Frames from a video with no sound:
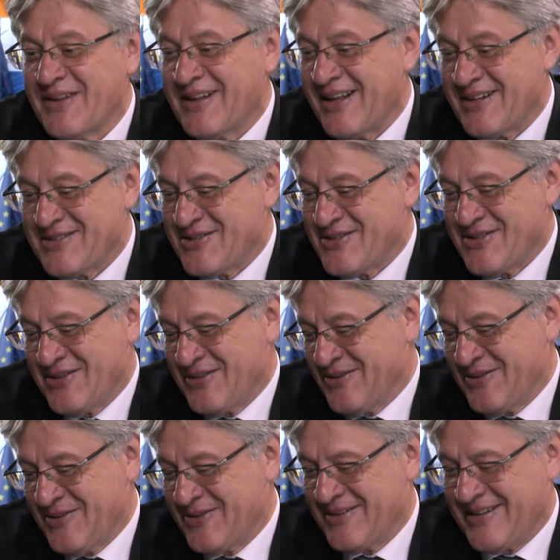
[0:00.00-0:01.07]
that's a
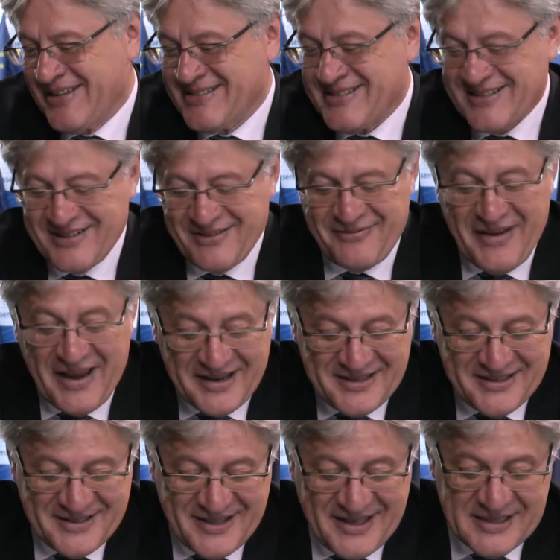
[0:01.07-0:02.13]

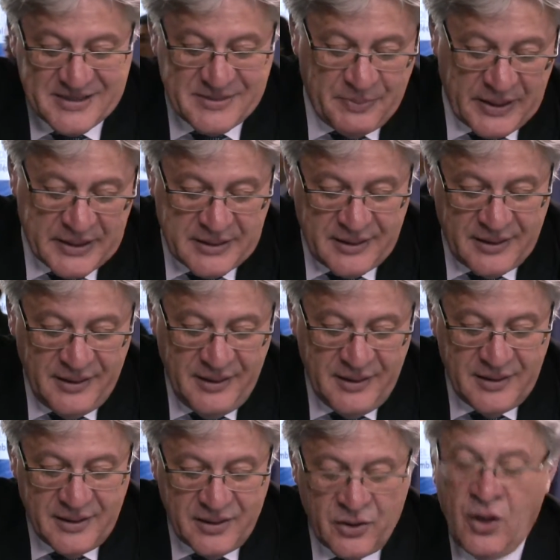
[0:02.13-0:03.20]
fact, yes. But,
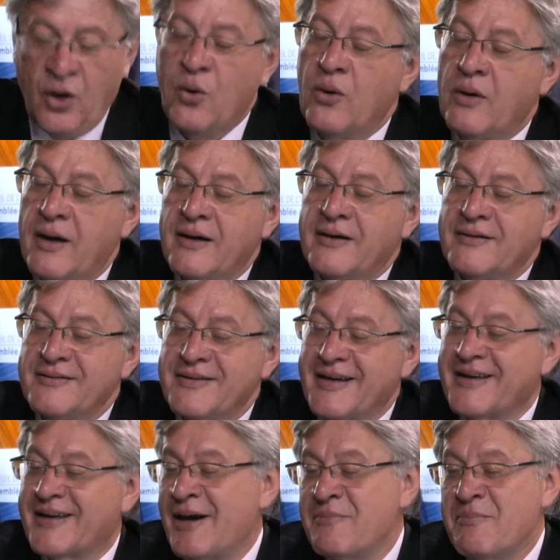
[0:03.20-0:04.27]
you know,
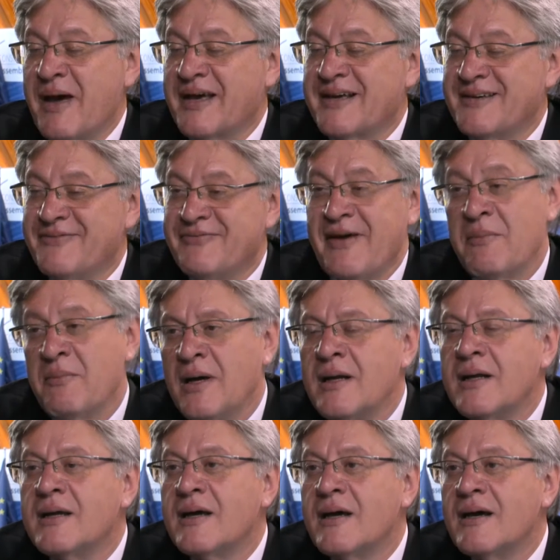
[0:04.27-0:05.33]
I come back.
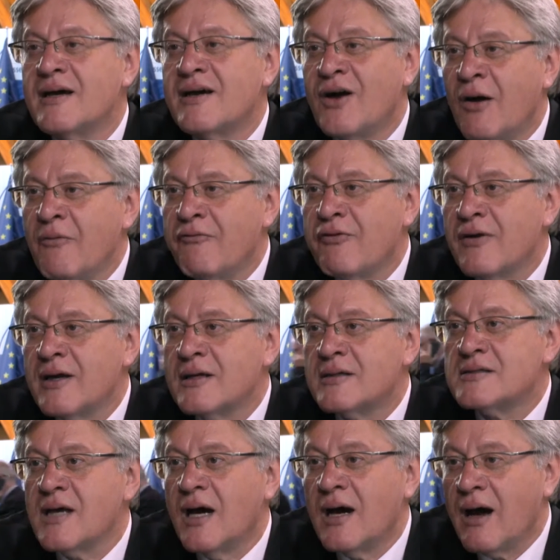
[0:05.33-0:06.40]
Family
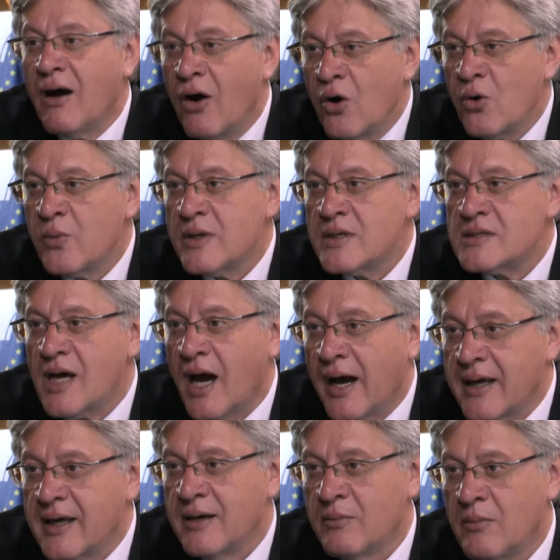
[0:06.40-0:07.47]
conflicts are always
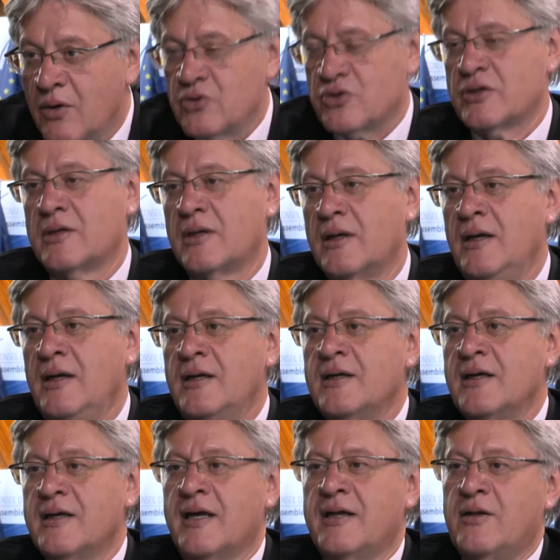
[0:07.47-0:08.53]
high emotional
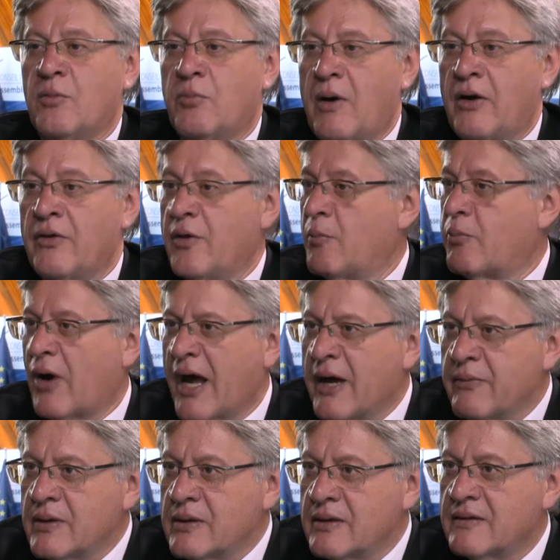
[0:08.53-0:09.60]
on the
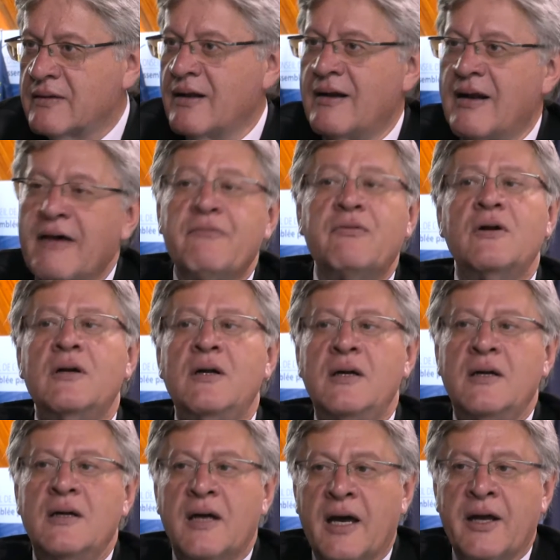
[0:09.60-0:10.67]
private level
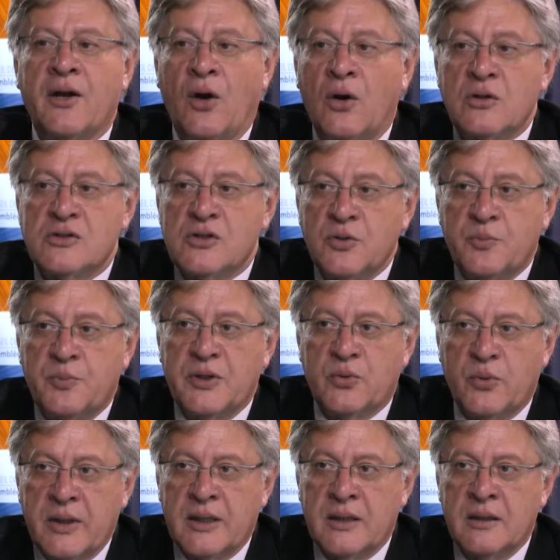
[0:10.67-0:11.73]
and also
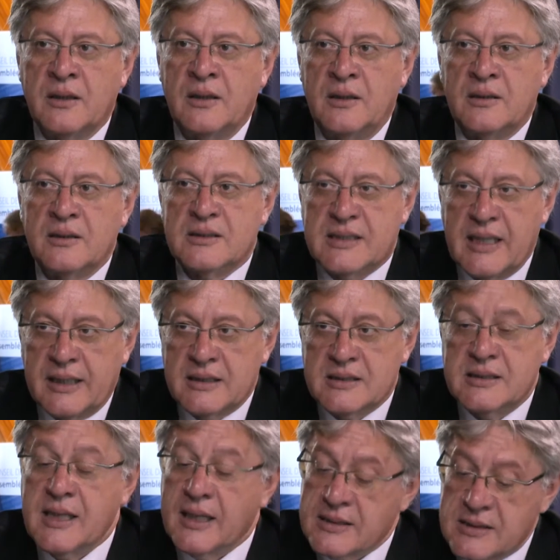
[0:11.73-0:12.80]
between
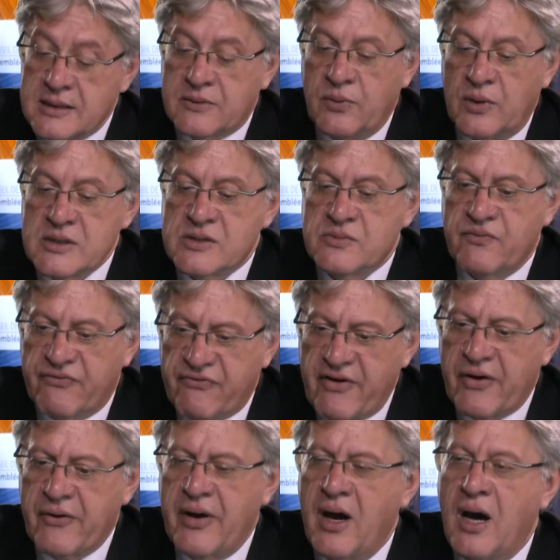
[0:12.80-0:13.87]
states. Yes, it was
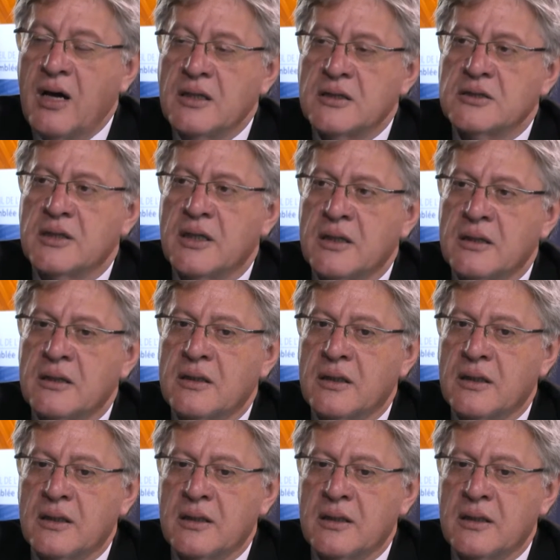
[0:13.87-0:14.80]
very harsh, and